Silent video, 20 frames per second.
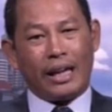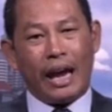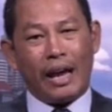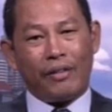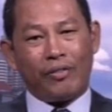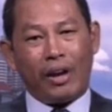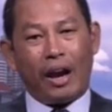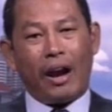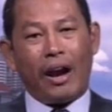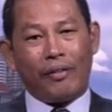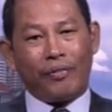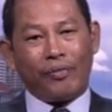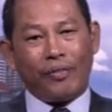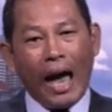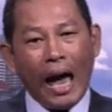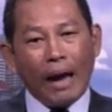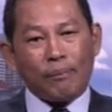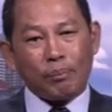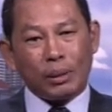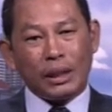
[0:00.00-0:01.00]

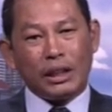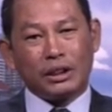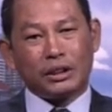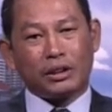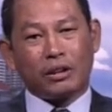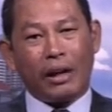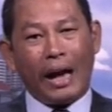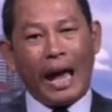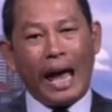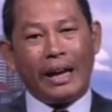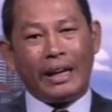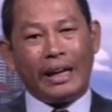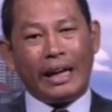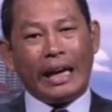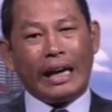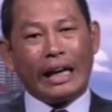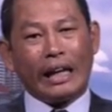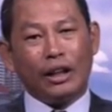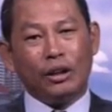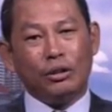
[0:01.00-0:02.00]
That political end
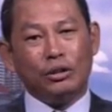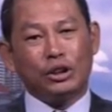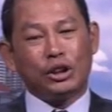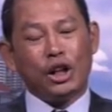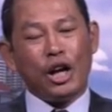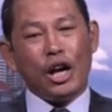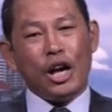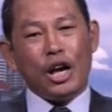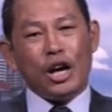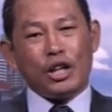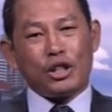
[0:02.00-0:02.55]
includes